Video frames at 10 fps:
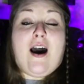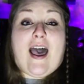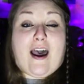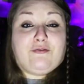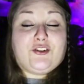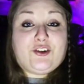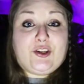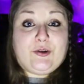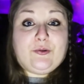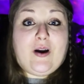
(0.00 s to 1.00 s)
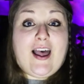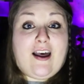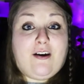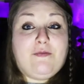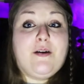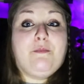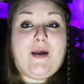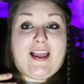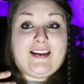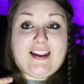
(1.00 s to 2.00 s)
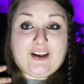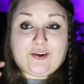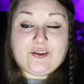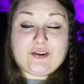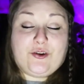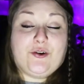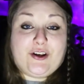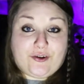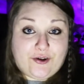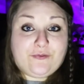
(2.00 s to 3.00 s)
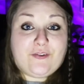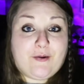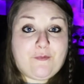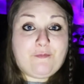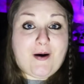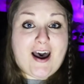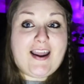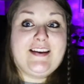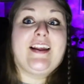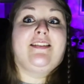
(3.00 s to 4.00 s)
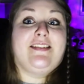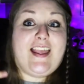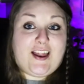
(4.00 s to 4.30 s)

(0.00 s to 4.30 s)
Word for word: after you have been in a so you're in a good frame of mind and